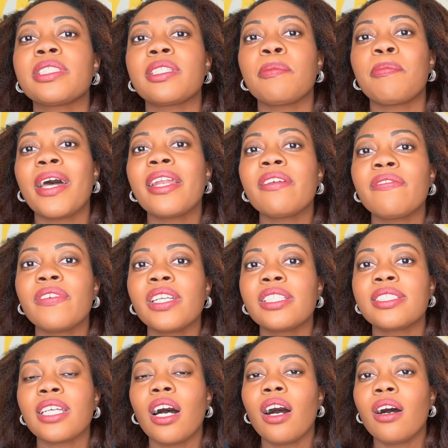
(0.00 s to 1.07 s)
the
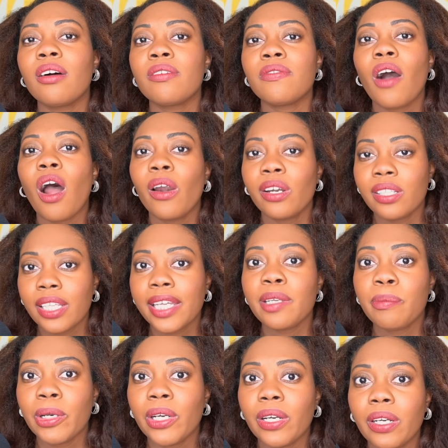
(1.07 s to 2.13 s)
benefits of our
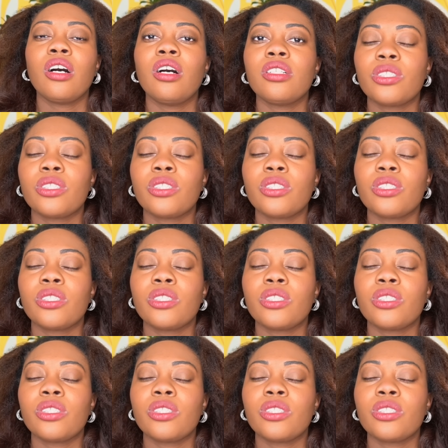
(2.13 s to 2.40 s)
labor.